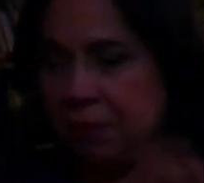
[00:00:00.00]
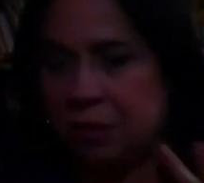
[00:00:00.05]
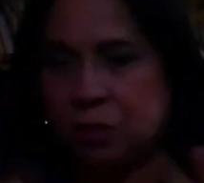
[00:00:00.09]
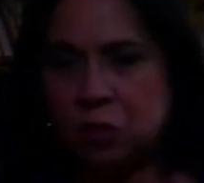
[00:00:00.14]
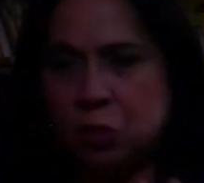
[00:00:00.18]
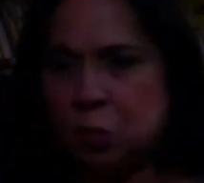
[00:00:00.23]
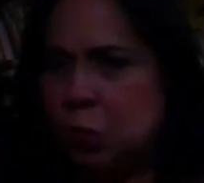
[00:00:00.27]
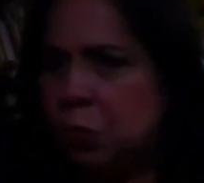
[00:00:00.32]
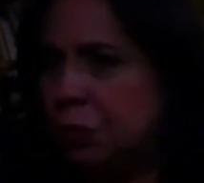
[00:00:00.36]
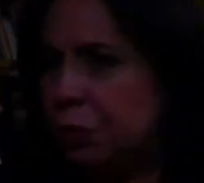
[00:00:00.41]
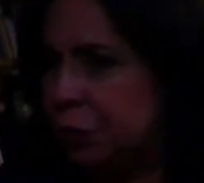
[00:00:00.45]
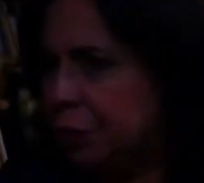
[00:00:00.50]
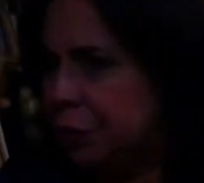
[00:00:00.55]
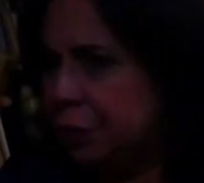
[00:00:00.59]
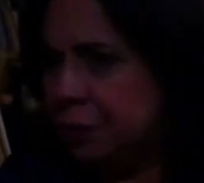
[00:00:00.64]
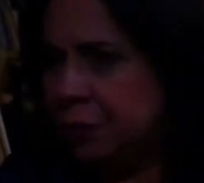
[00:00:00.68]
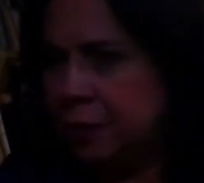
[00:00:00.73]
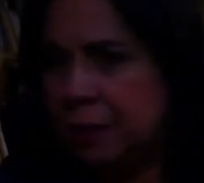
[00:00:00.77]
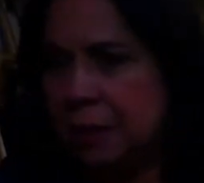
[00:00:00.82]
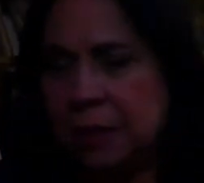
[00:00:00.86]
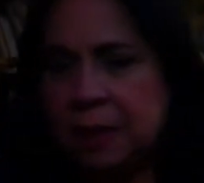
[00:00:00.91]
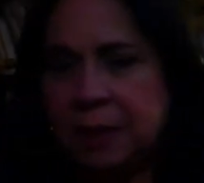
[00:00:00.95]
school
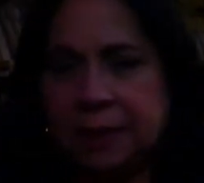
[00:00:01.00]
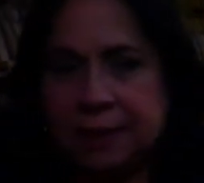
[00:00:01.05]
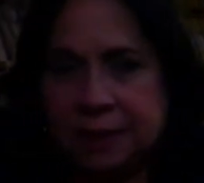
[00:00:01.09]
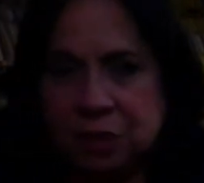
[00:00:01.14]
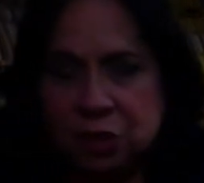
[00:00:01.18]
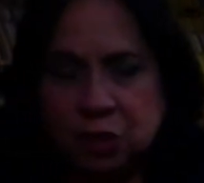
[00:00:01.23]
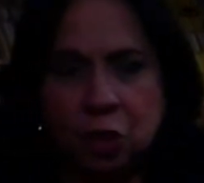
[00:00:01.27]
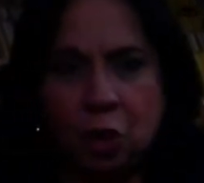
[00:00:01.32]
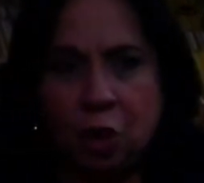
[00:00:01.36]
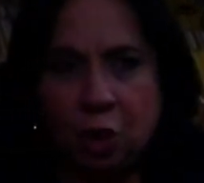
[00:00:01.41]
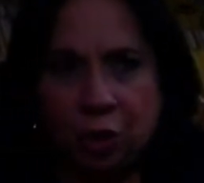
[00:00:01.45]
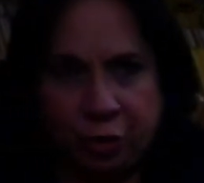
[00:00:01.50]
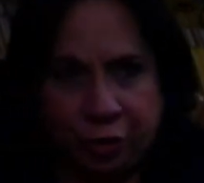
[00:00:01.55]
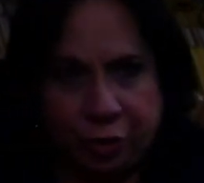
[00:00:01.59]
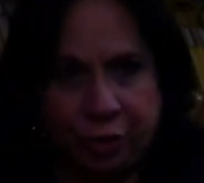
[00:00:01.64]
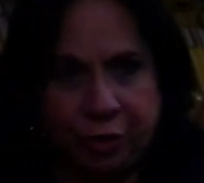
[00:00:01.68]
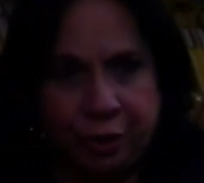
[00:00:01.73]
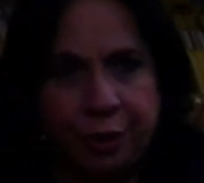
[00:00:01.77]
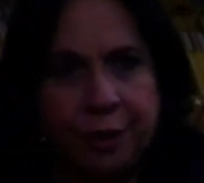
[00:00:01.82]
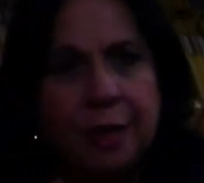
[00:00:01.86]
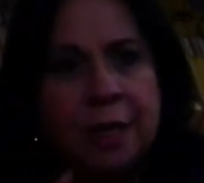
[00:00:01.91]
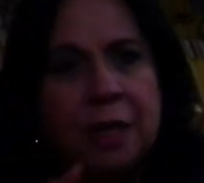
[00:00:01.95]
year is
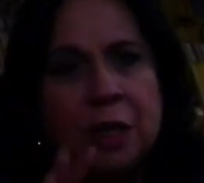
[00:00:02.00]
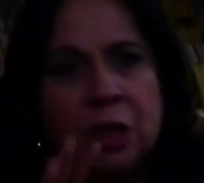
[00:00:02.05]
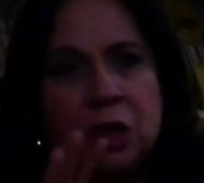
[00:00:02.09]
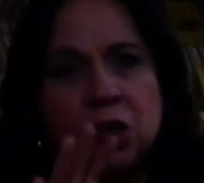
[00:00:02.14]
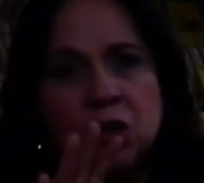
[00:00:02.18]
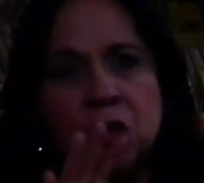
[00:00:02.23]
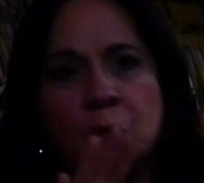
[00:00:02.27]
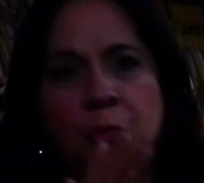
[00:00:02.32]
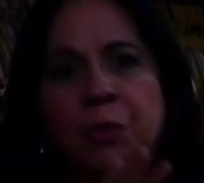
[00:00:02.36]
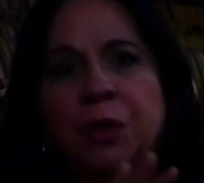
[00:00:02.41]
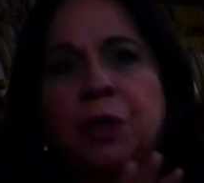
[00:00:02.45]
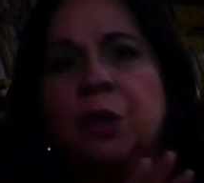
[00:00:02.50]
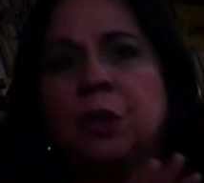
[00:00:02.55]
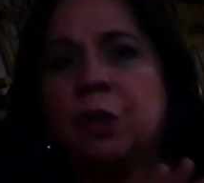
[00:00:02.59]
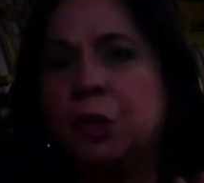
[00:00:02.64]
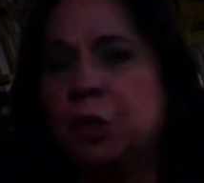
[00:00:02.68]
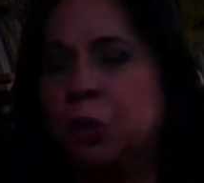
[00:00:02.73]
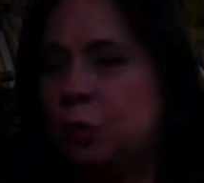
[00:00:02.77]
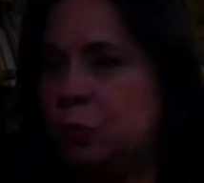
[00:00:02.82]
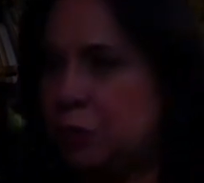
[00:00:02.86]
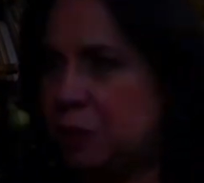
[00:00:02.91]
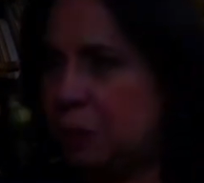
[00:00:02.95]
harder. So we're going
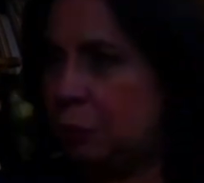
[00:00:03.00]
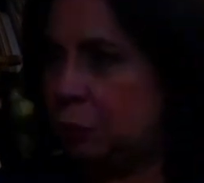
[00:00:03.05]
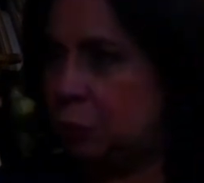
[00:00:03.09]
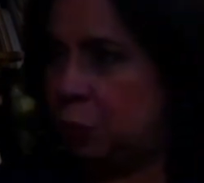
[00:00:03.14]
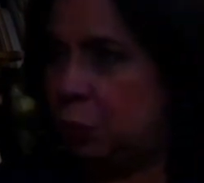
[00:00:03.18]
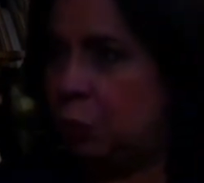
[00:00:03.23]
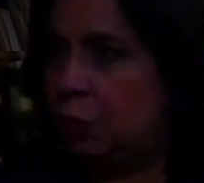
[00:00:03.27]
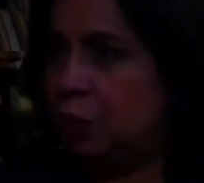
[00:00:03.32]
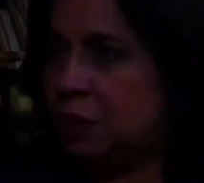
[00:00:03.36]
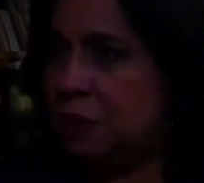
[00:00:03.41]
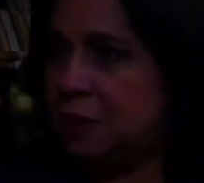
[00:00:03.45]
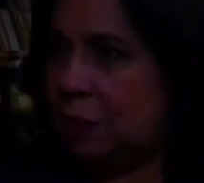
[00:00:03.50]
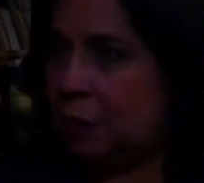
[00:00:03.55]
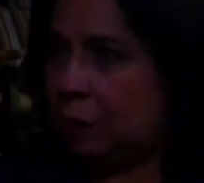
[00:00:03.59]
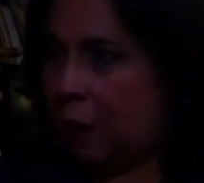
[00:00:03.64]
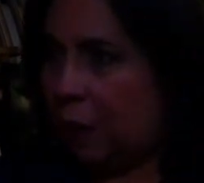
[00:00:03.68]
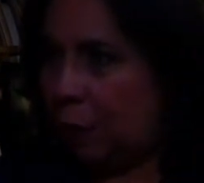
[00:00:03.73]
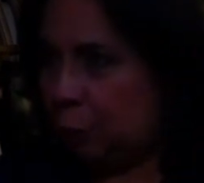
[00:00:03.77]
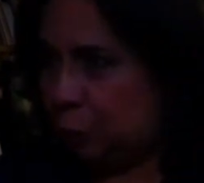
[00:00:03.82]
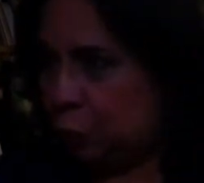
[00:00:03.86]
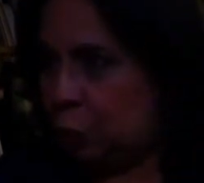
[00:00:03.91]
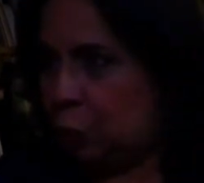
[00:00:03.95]
to use outdoors,
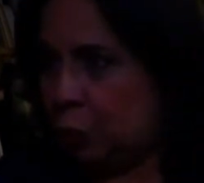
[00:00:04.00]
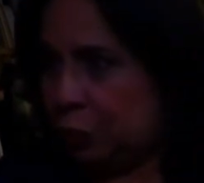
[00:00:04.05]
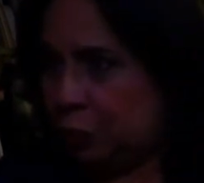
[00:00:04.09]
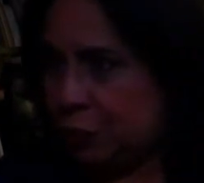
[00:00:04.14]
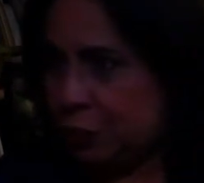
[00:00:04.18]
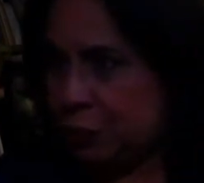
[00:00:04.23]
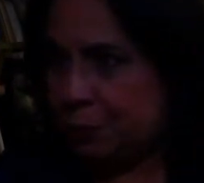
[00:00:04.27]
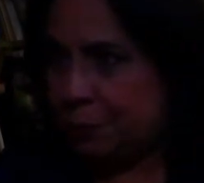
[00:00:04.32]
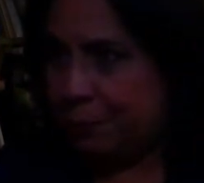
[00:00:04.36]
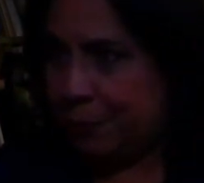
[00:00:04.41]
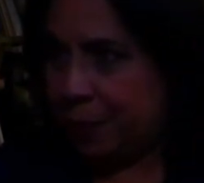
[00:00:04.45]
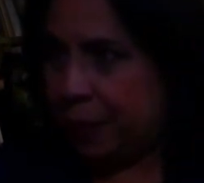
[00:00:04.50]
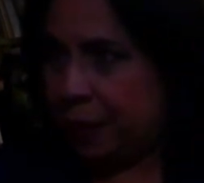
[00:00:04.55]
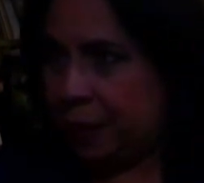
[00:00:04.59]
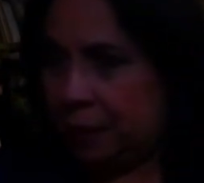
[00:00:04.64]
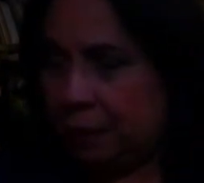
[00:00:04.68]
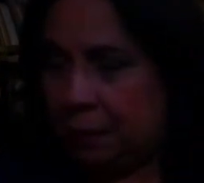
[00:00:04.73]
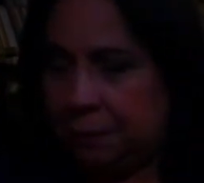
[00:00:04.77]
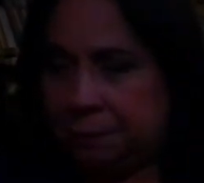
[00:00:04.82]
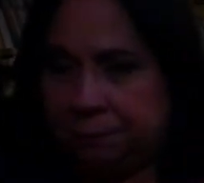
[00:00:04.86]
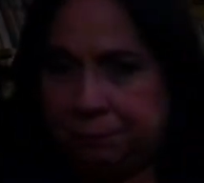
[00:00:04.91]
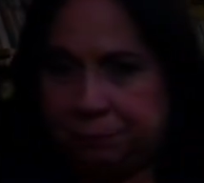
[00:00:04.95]
outdoors
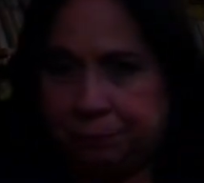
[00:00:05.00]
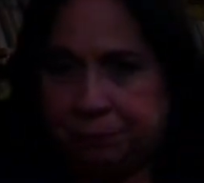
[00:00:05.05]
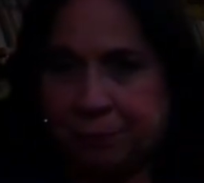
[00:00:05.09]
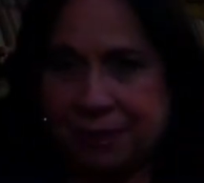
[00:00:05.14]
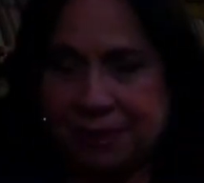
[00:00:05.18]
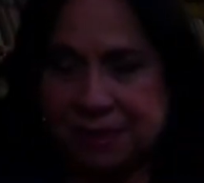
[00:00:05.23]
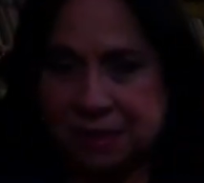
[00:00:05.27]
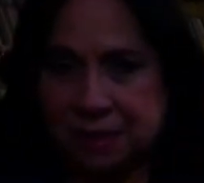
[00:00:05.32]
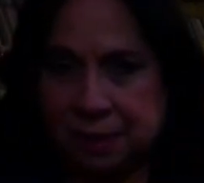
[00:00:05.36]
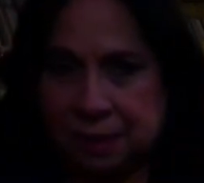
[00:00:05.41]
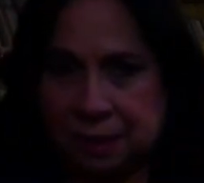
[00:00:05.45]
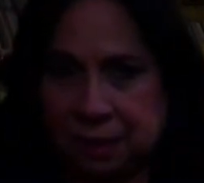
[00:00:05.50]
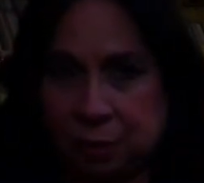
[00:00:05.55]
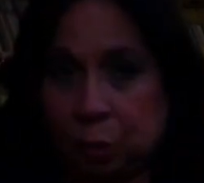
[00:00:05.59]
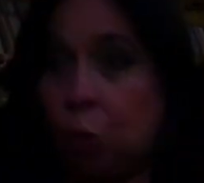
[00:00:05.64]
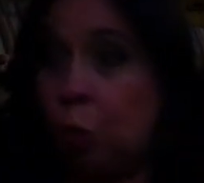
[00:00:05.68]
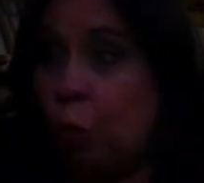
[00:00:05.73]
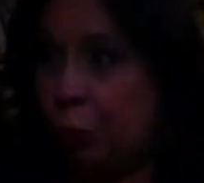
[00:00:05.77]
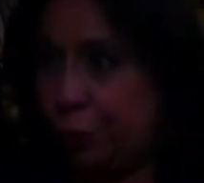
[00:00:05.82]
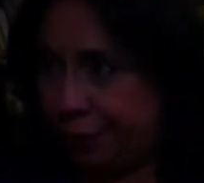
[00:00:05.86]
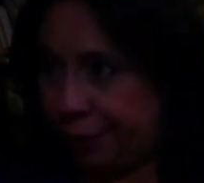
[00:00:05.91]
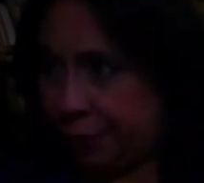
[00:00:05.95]
uh, bus, uh,
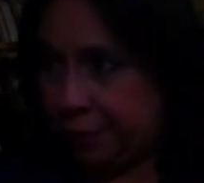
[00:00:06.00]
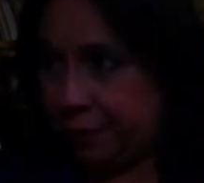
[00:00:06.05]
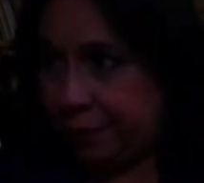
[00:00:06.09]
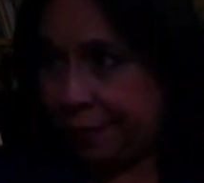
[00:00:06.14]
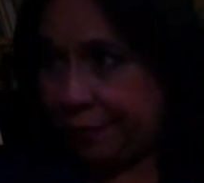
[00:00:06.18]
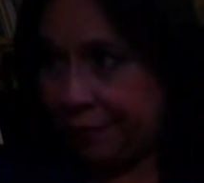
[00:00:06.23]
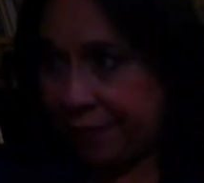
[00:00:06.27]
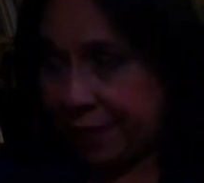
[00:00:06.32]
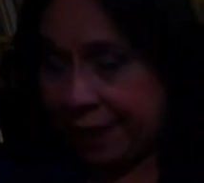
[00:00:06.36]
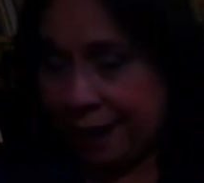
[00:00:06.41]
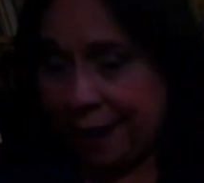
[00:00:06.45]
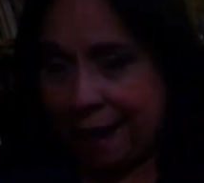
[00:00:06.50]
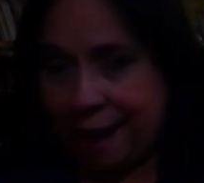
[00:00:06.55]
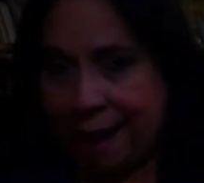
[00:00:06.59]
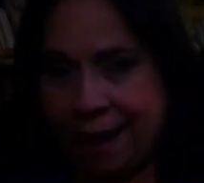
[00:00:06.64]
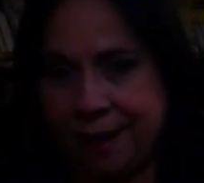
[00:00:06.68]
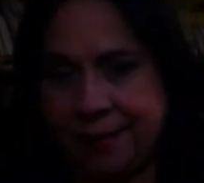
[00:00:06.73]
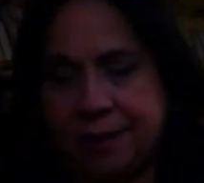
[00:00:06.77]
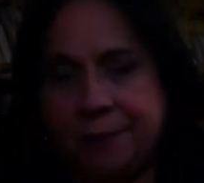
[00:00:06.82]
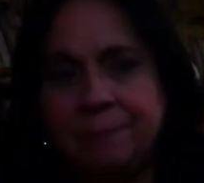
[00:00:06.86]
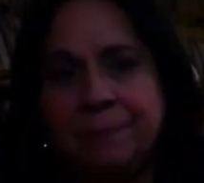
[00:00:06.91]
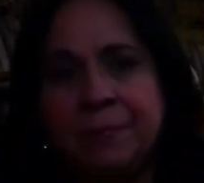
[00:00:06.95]
court that they had.
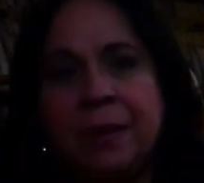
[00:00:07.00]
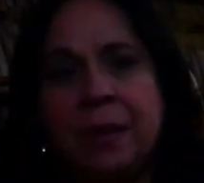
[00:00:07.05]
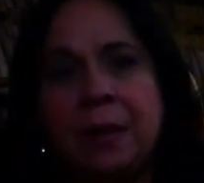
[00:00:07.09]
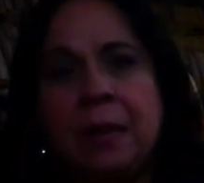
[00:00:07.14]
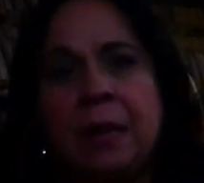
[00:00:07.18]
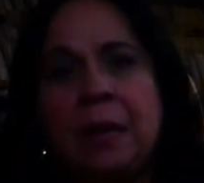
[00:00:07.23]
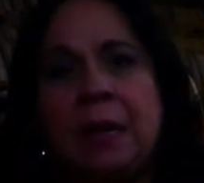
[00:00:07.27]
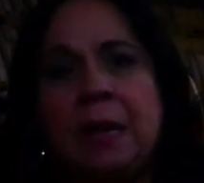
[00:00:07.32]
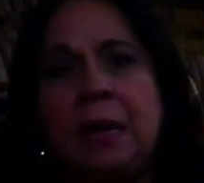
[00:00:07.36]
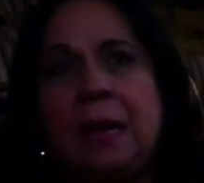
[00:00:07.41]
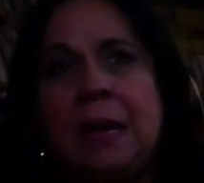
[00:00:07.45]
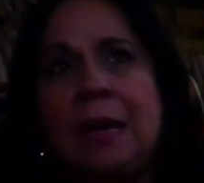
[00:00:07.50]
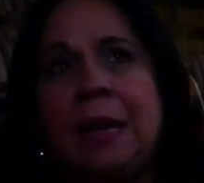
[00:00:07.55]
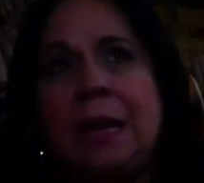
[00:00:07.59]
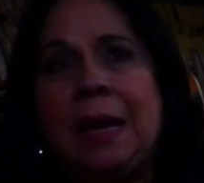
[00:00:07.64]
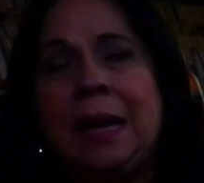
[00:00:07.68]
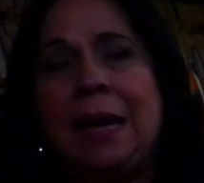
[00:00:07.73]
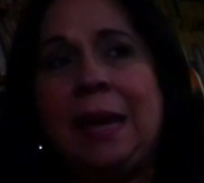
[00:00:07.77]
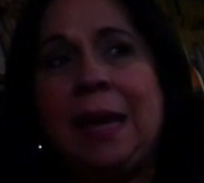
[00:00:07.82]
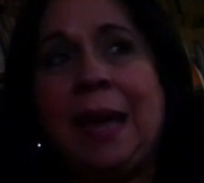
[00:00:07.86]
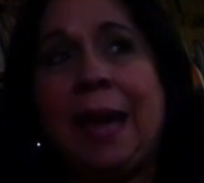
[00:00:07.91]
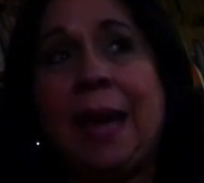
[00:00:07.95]

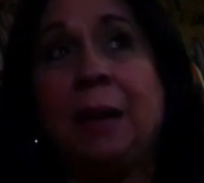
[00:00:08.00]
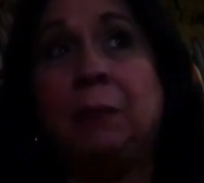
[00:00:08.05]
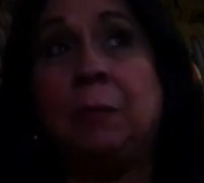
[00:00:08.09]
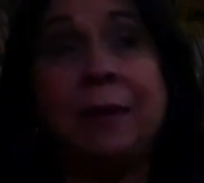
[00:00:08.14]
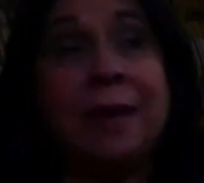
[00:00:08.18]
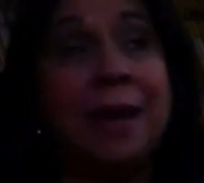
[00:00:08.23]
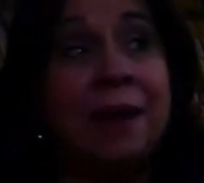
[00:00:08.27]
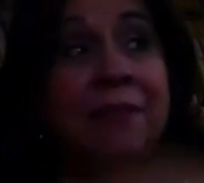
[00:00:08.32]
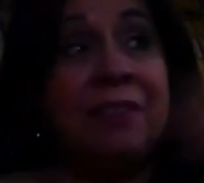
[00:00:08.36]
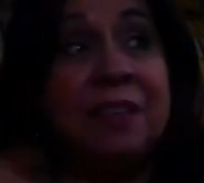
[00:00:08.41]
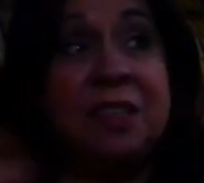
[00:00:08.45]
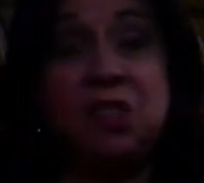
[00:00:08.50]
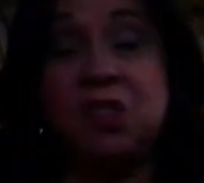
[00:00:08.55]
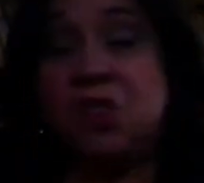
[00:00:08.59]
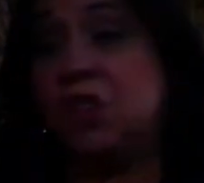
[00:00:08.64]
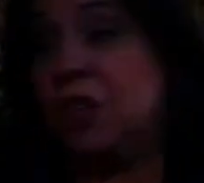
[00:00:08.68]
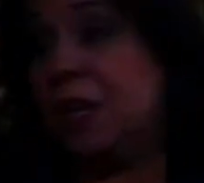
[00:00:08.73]
And we have this